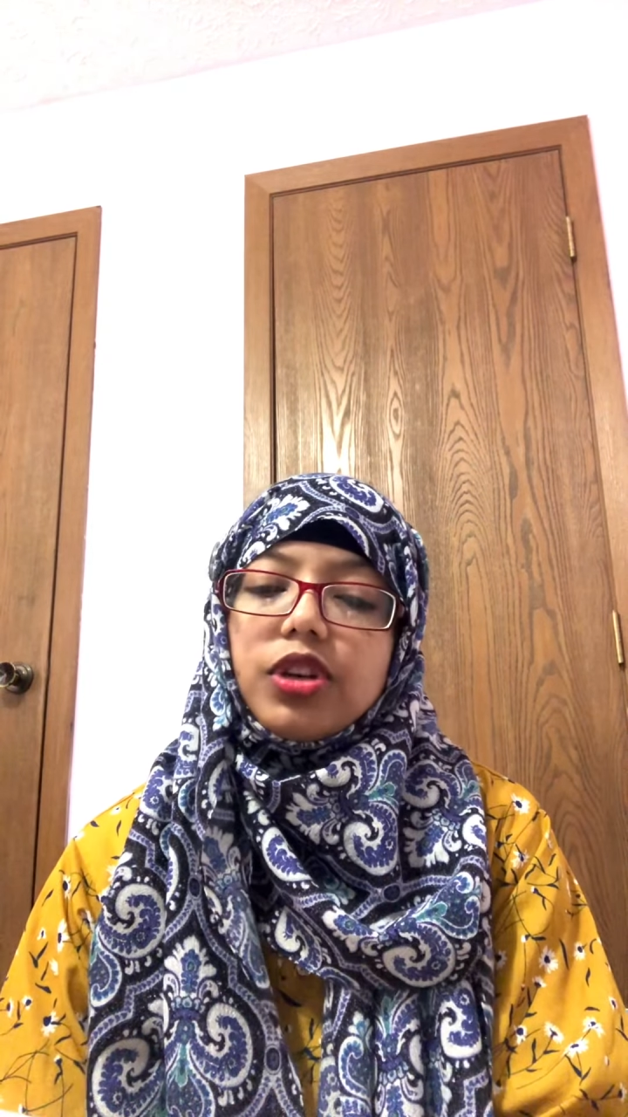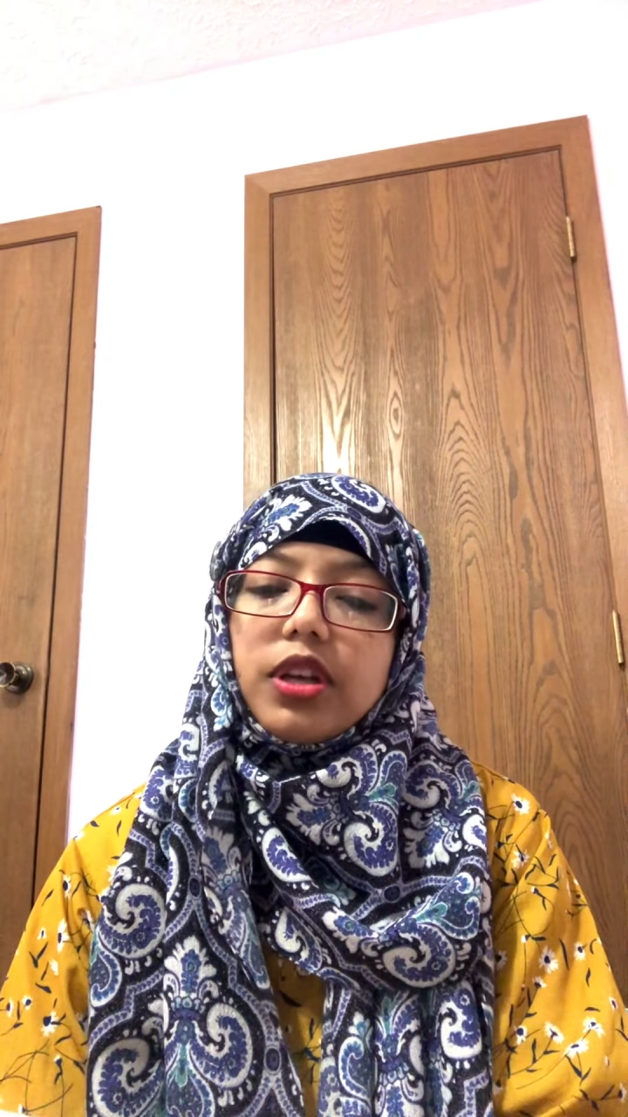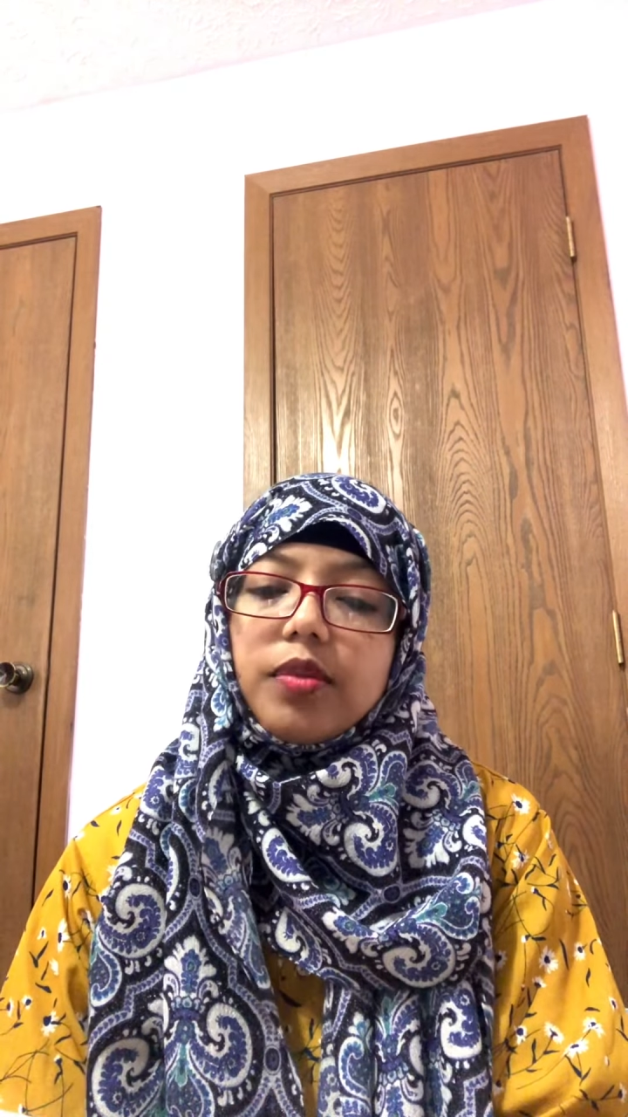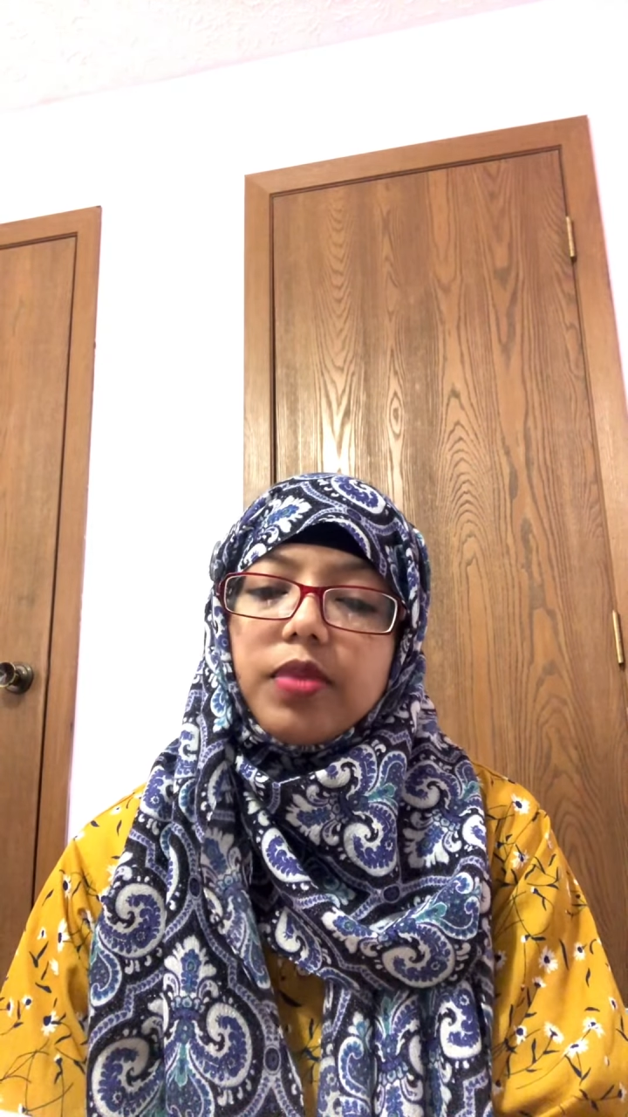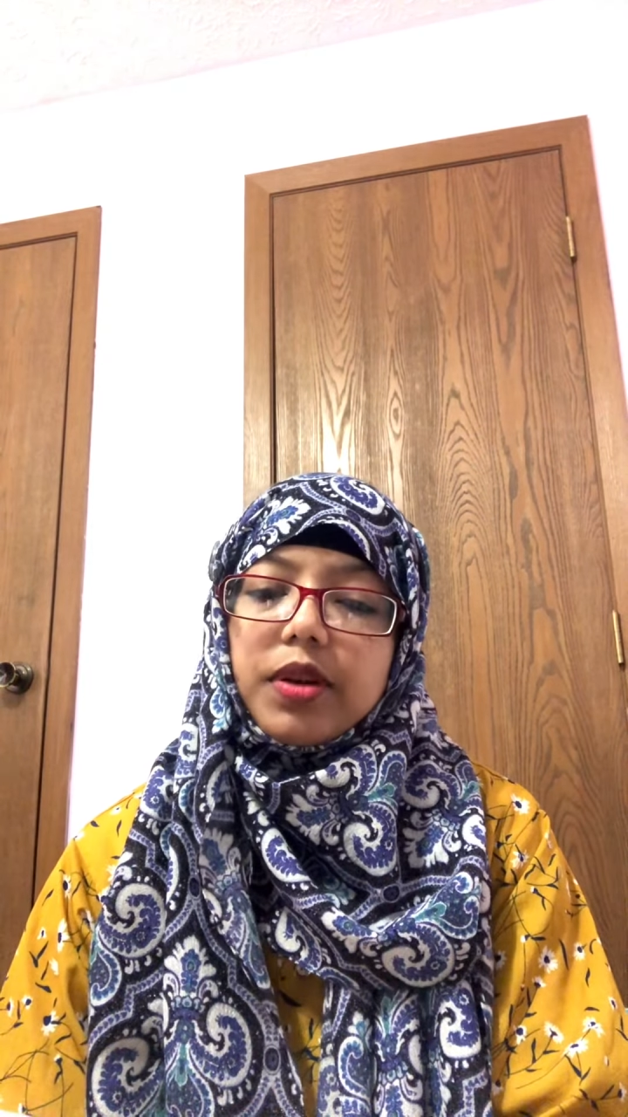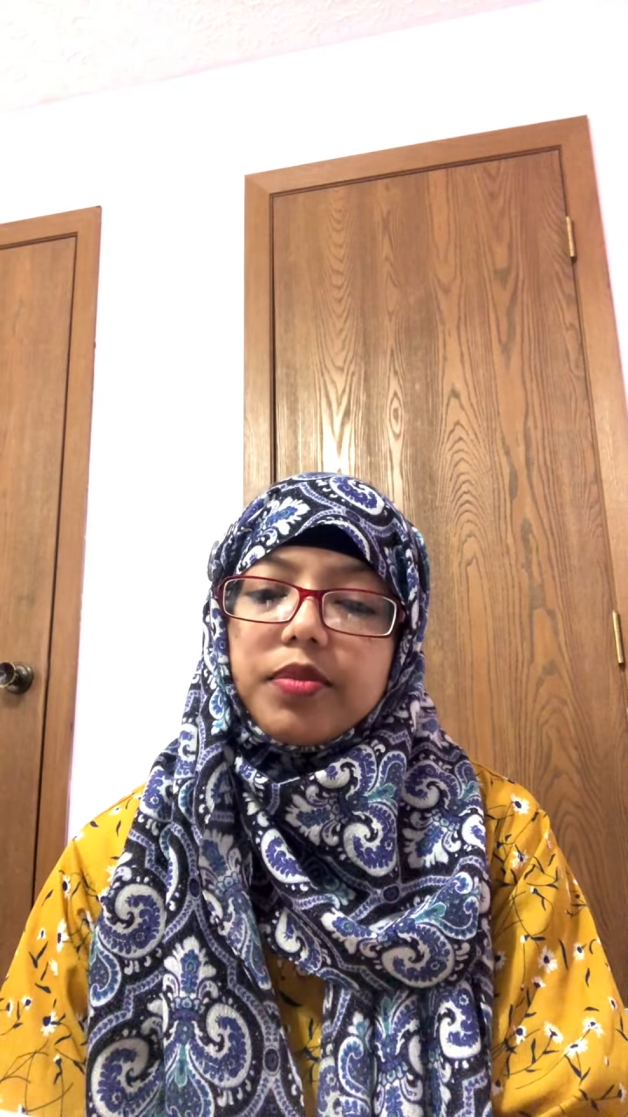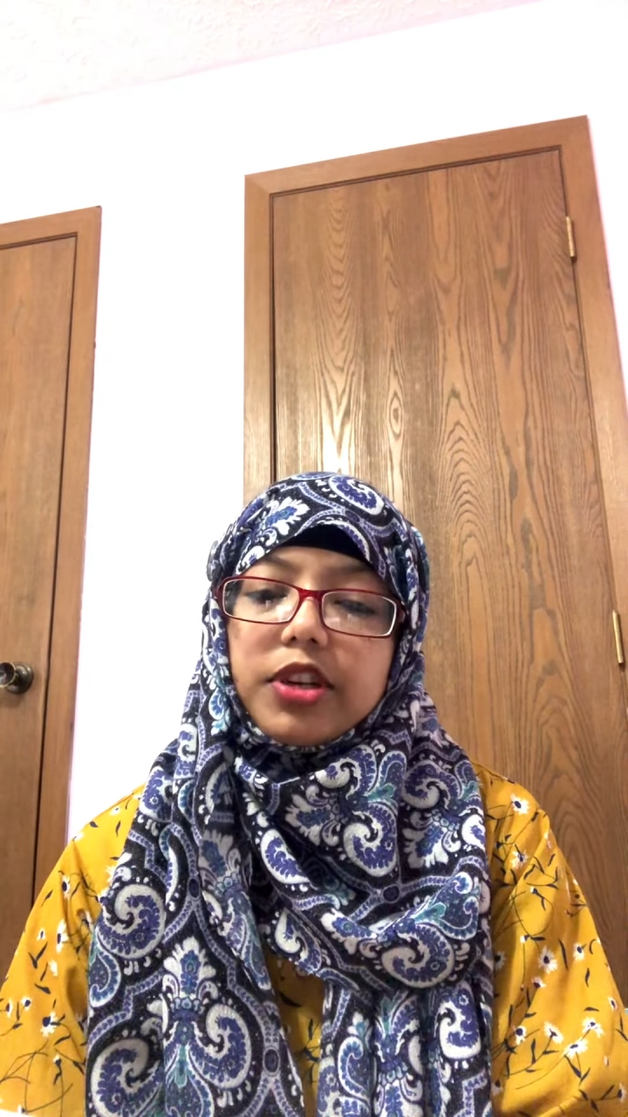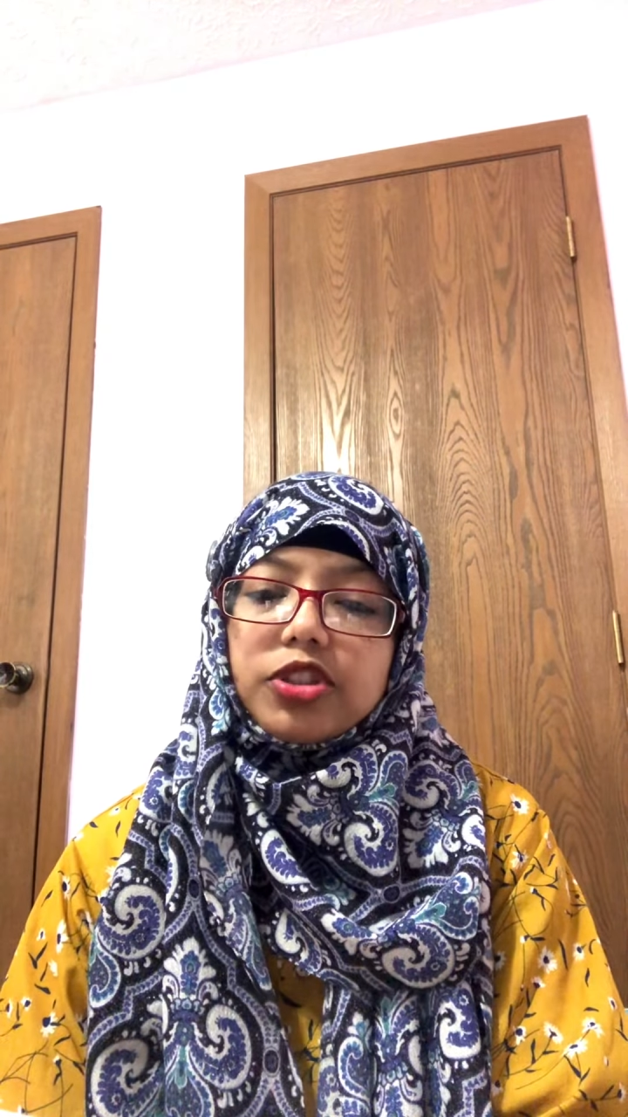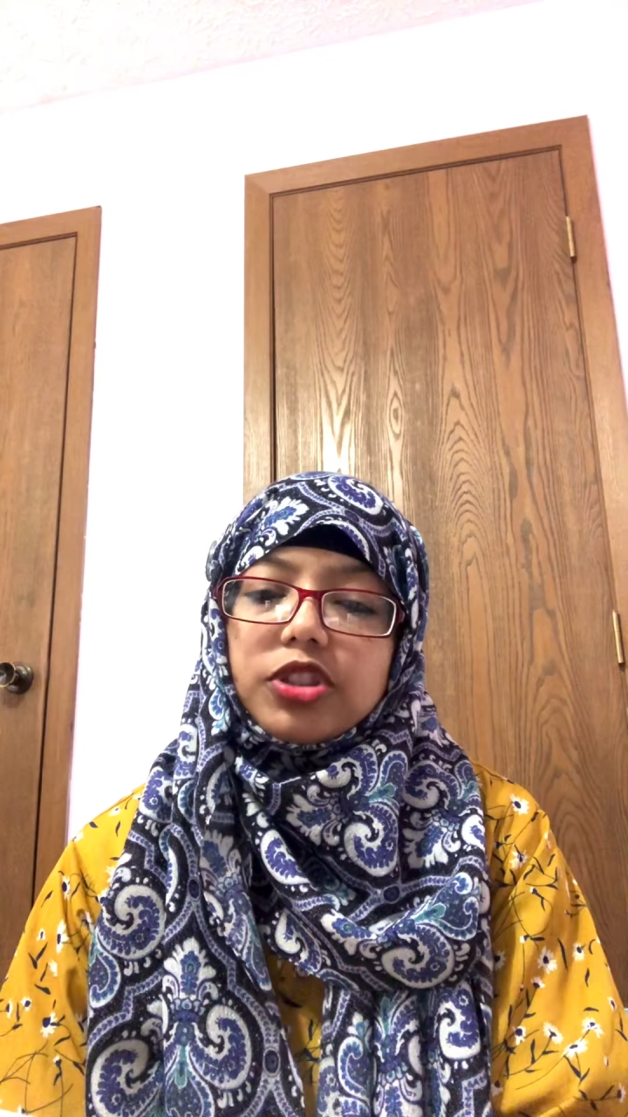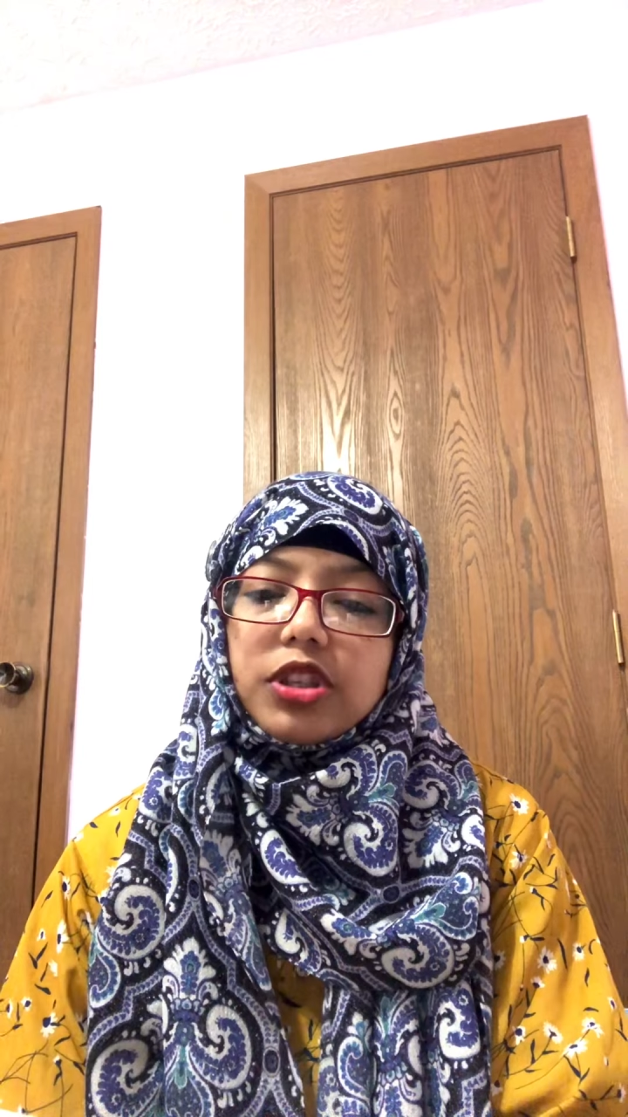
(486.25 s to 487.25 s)
your blood
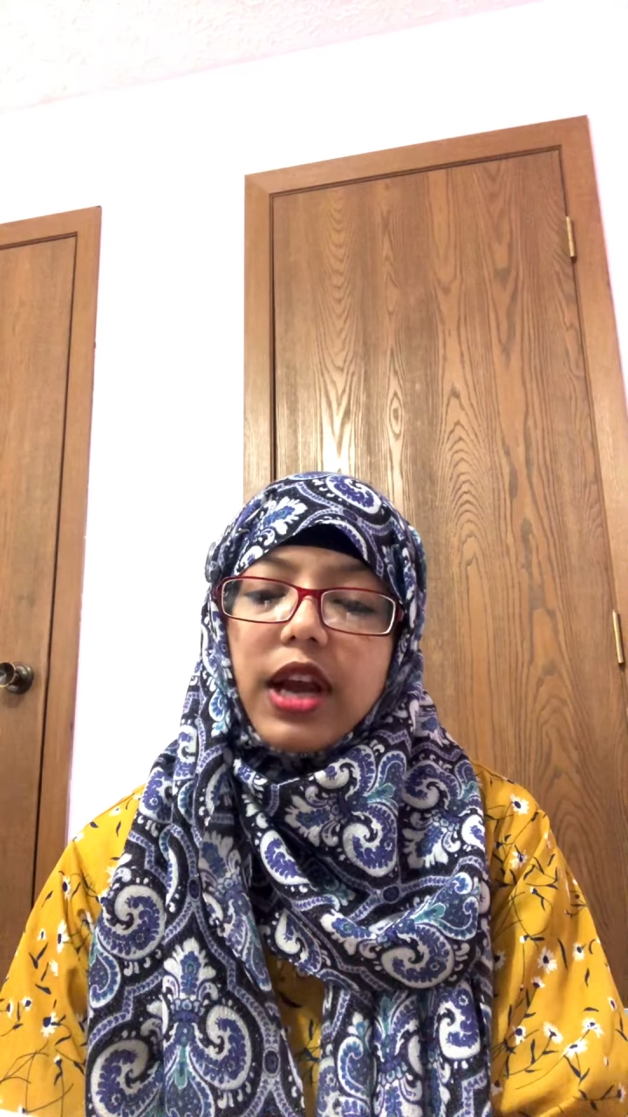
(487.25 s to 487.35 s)
pressure